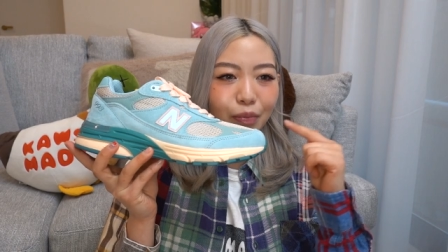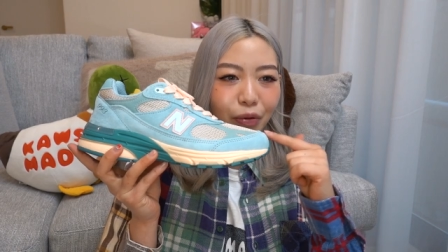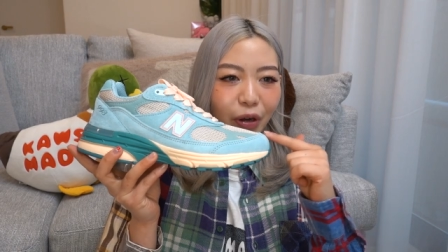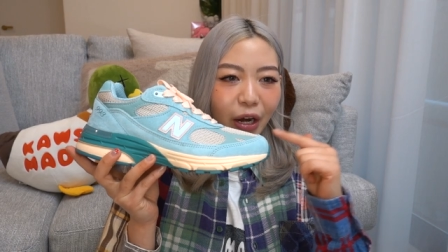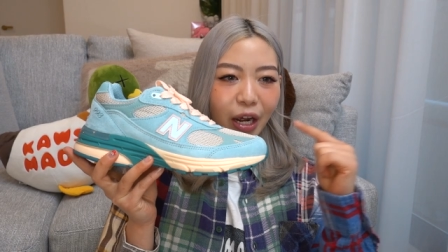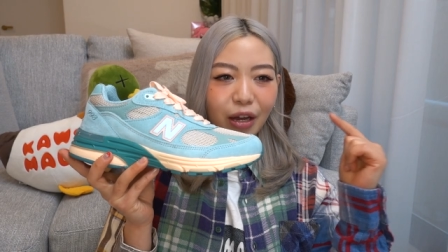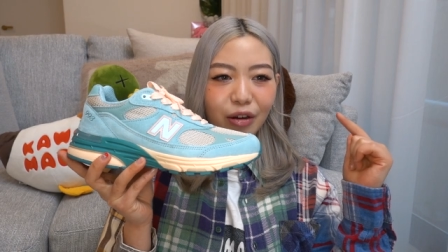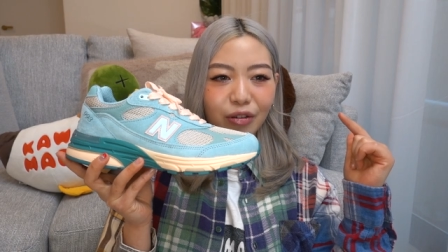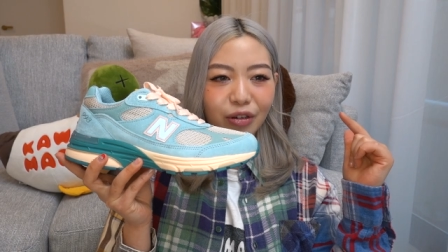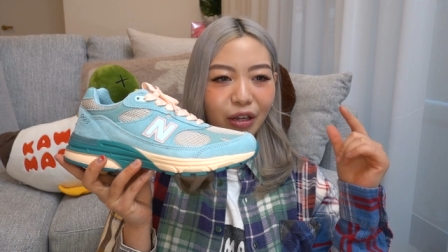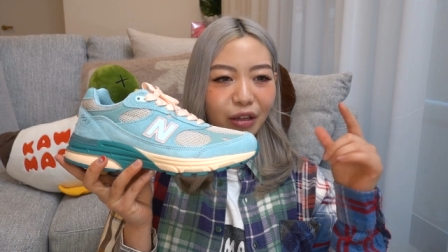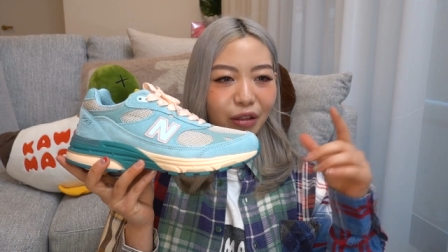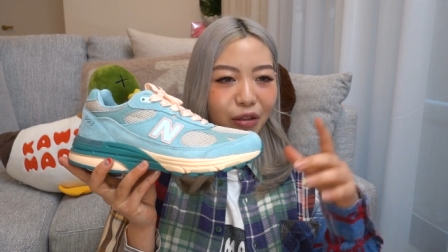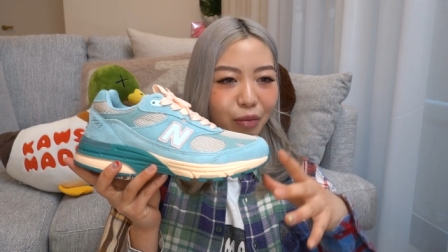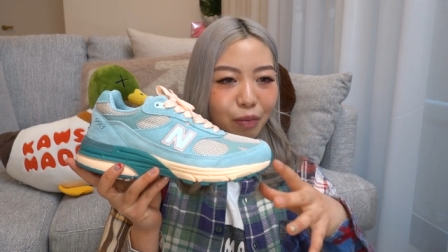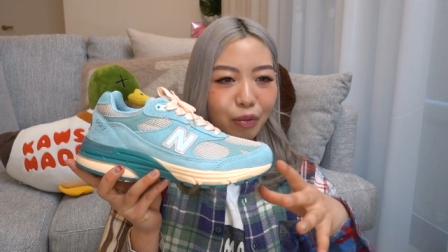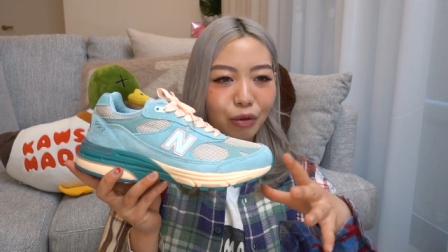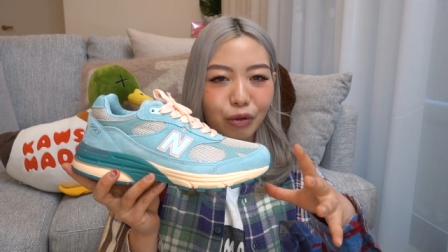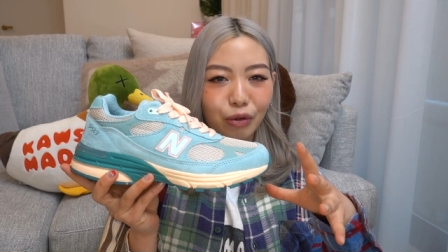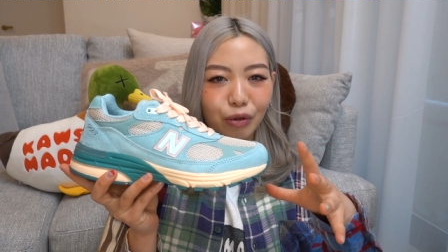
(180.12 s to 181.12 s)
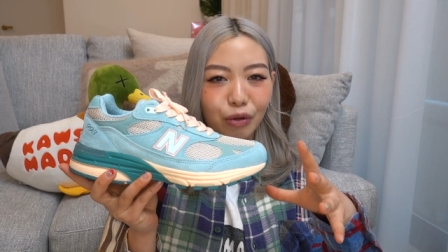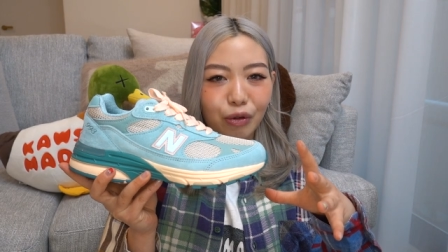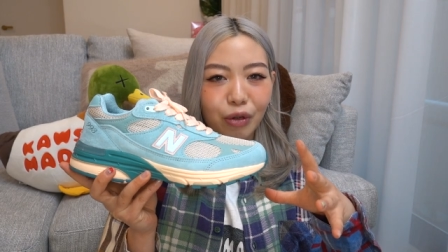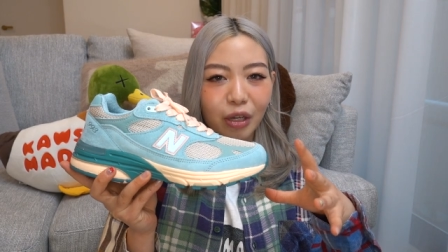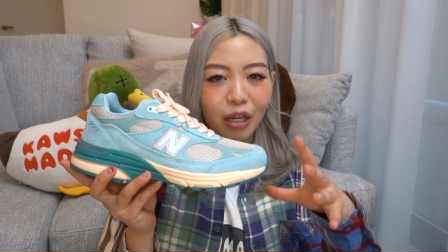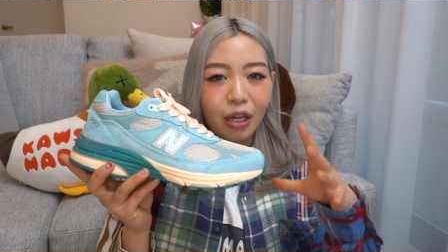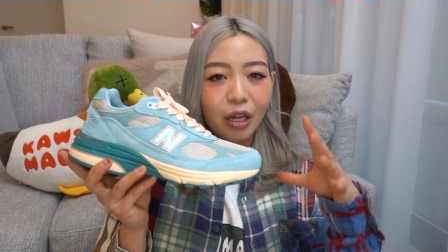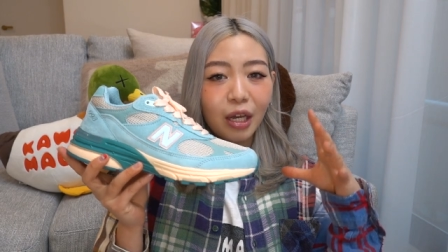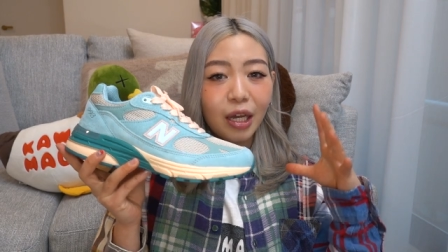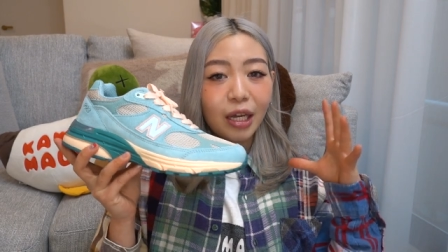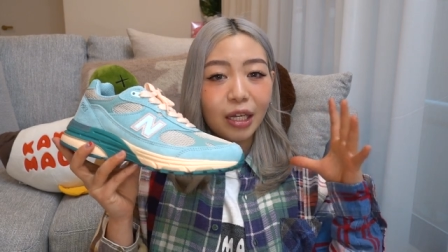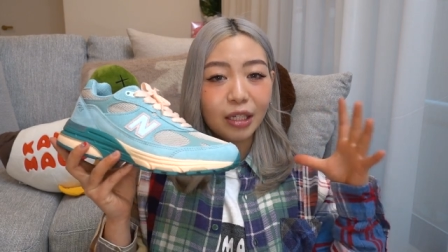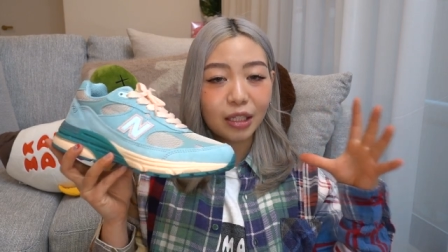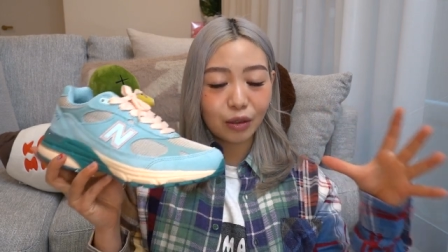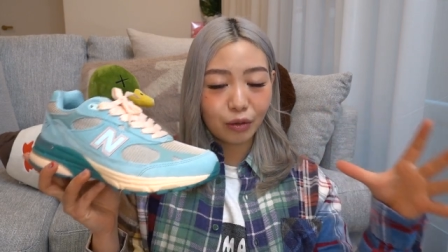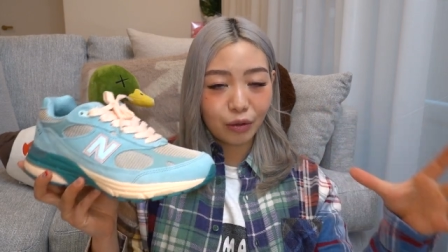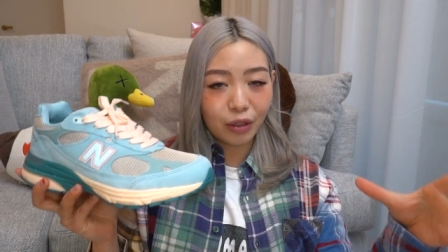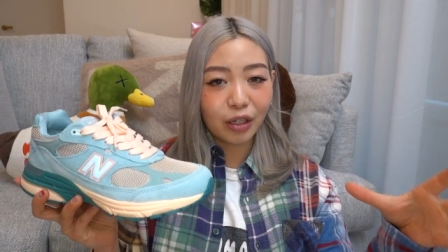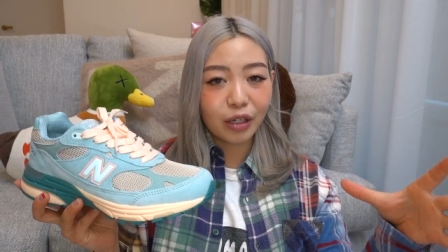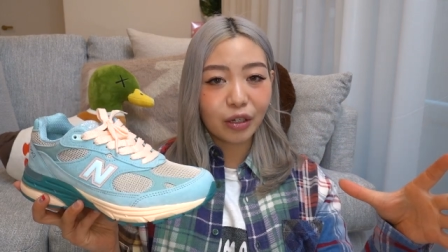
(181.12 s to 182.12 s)
brown and the blue is
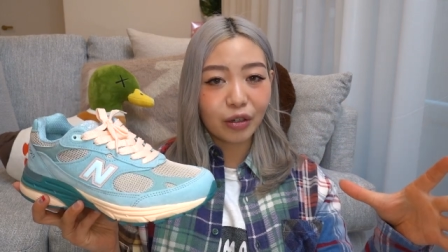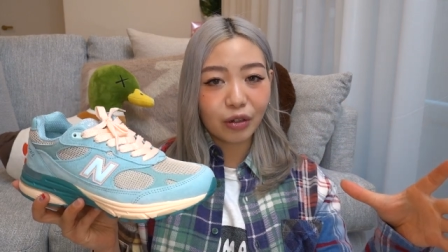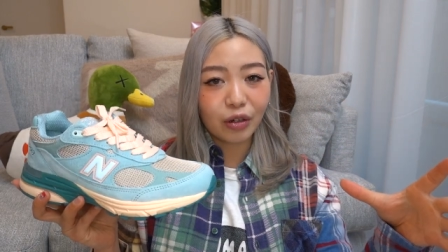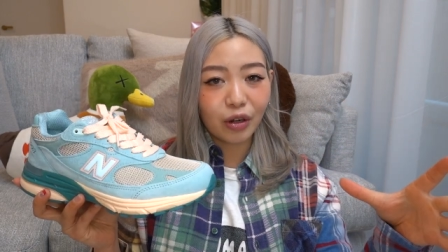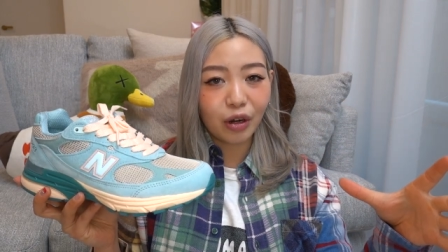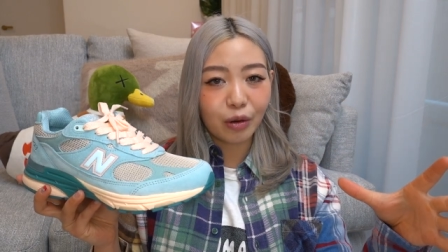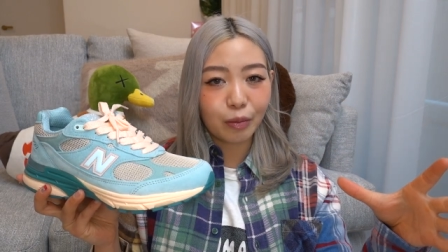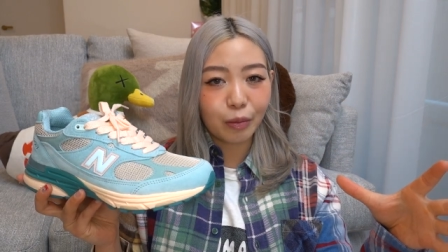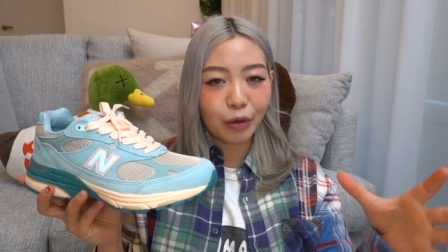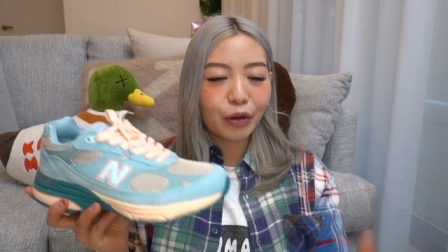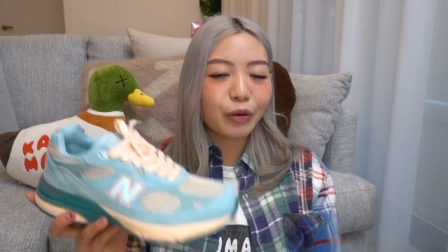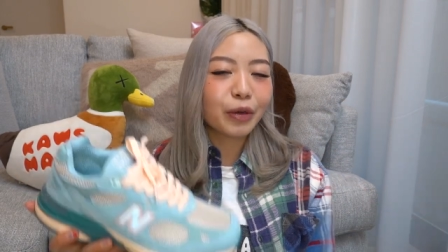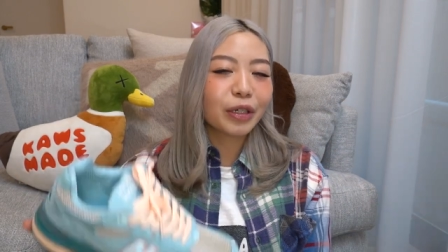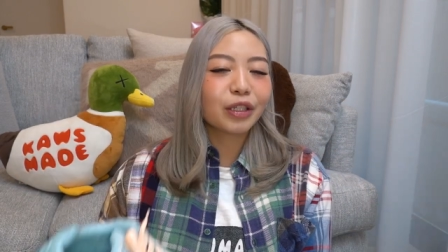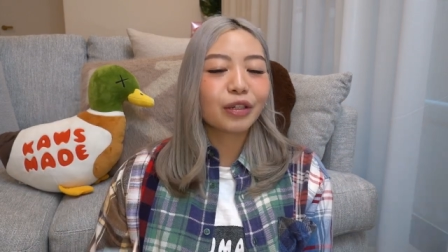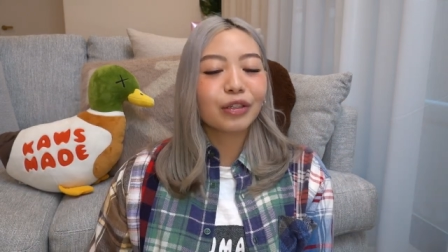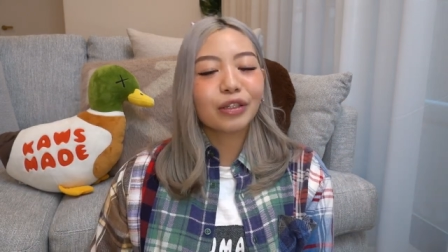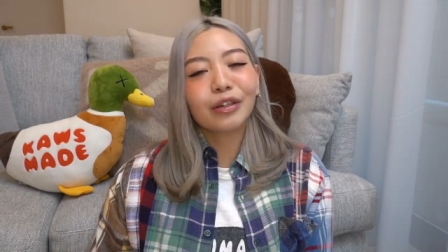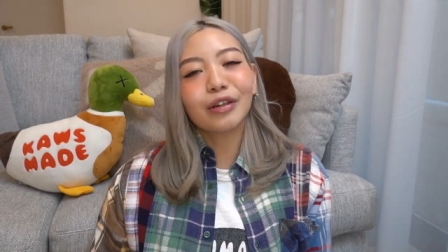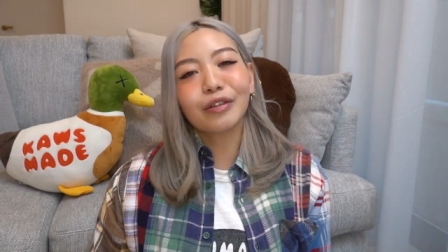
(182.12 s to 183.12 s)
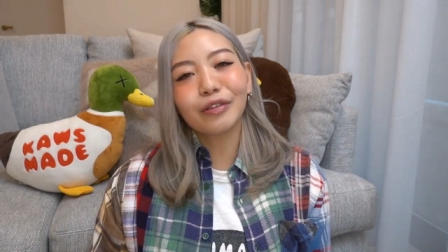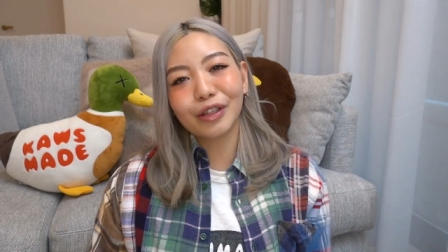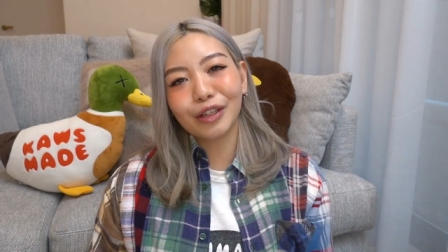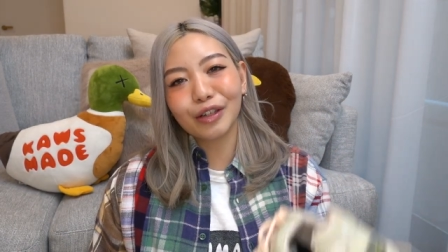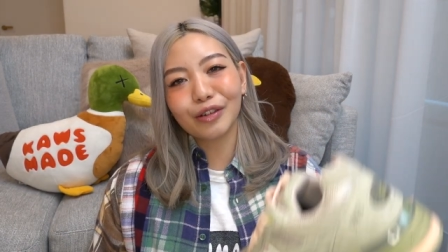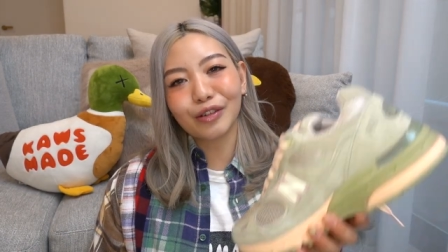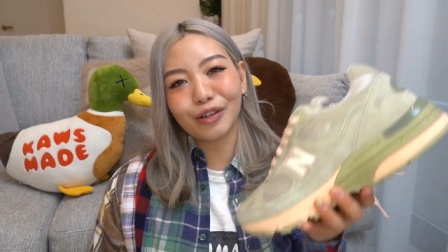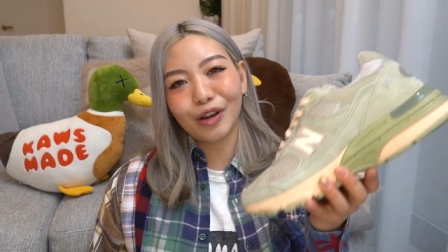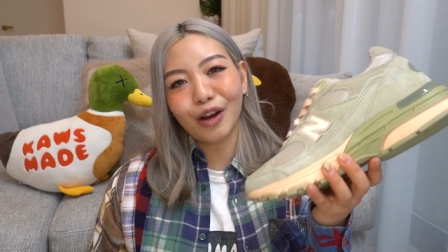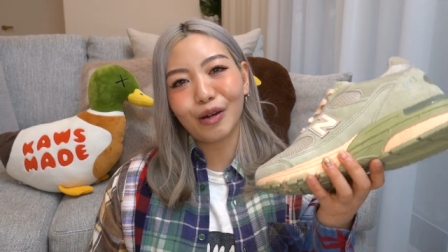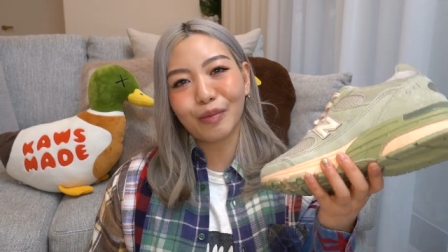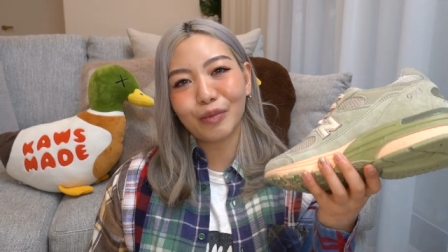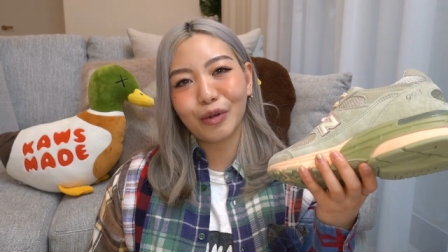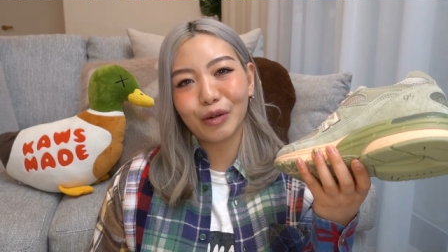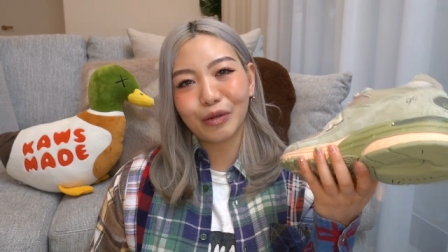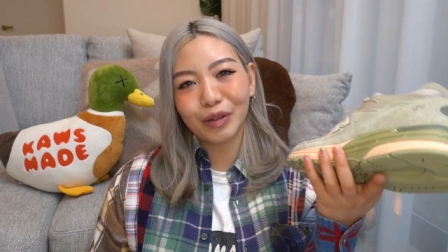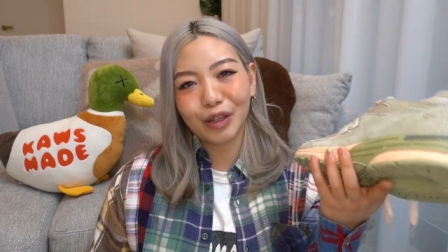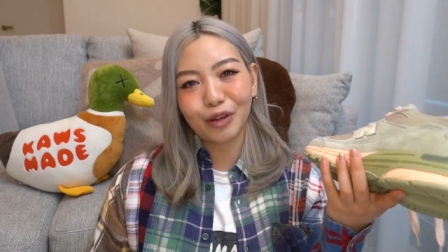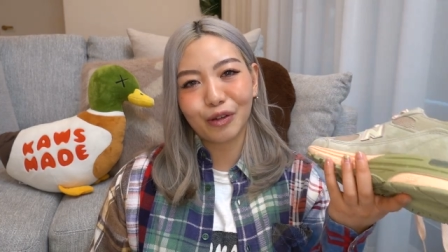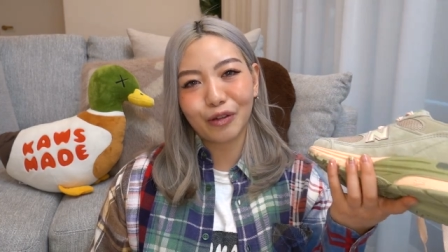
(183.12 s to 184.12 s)
a really good combo. It was also a really good
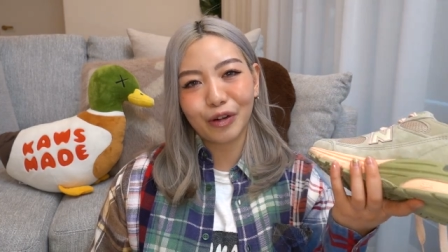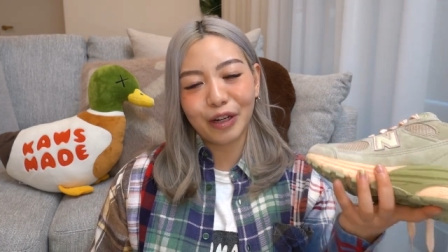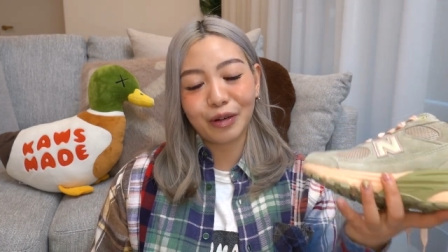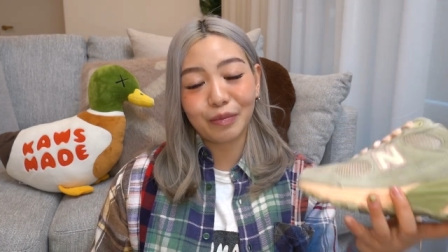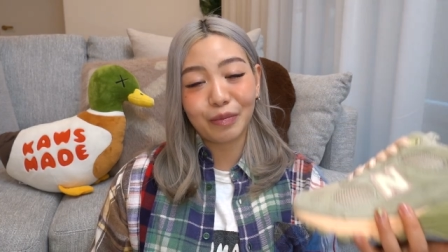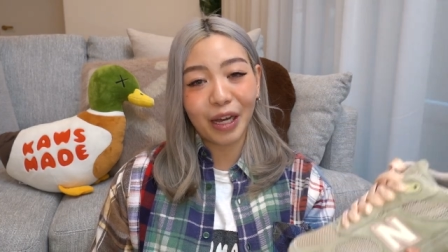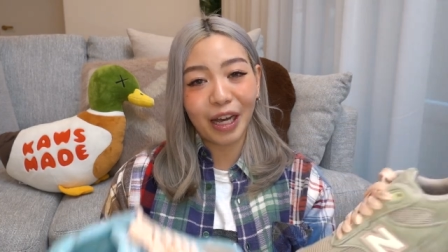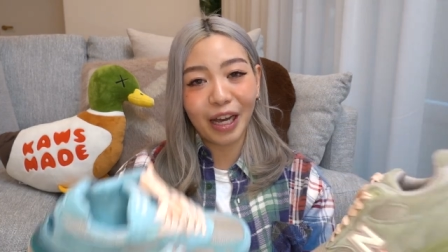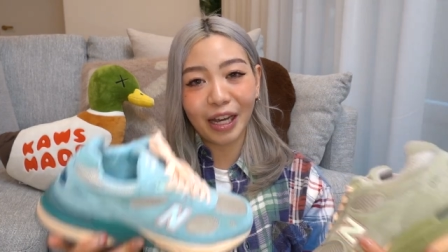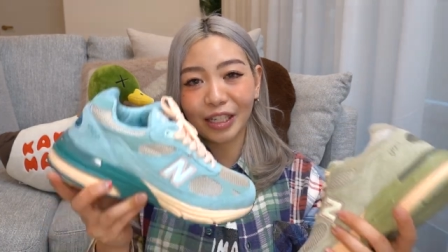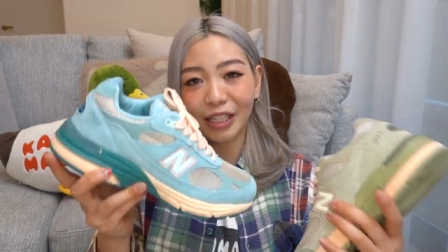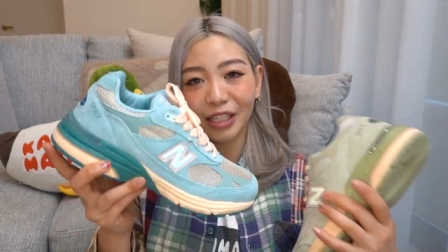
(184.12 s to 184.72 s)
combo with the green, but but I